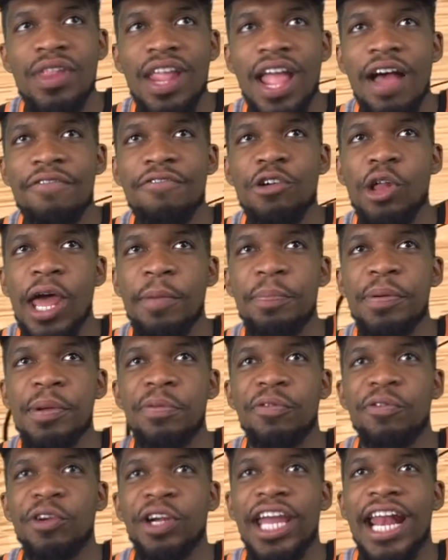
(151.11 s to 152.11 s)
I feel like
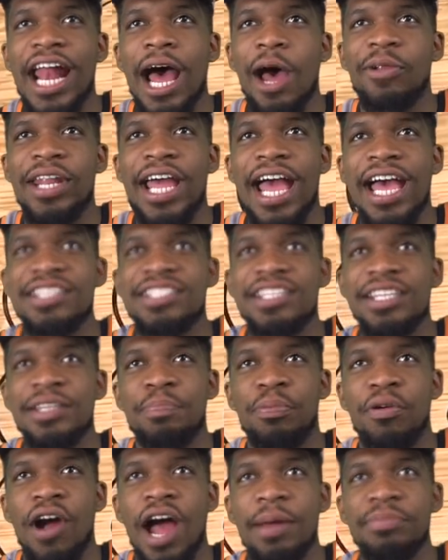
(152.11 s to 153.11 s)
people forget how nasty
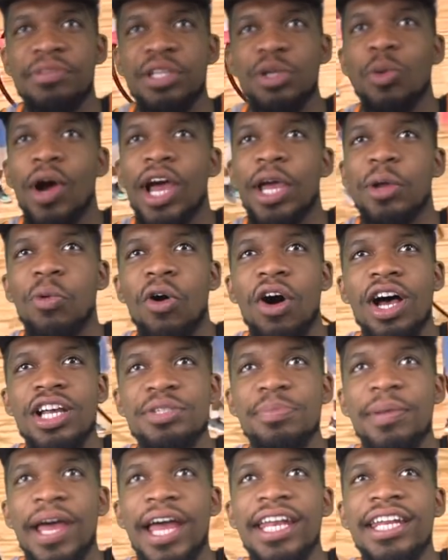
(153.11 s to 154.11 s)
prime D-Wade was,
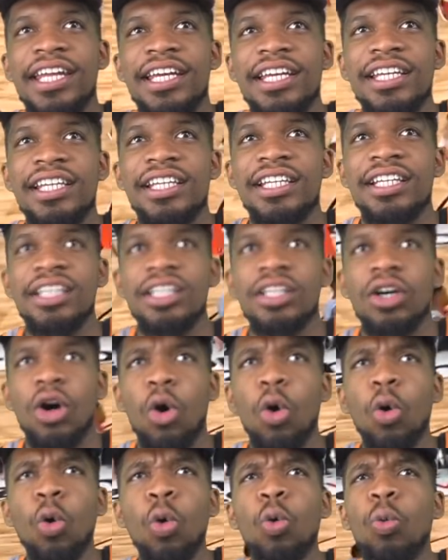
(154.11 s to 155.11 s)
man.
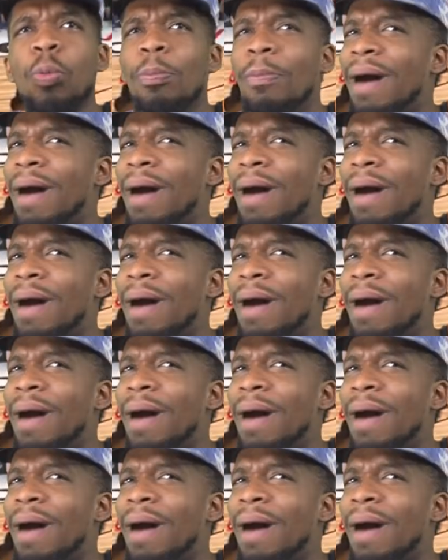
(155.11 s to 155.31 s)
Ooh.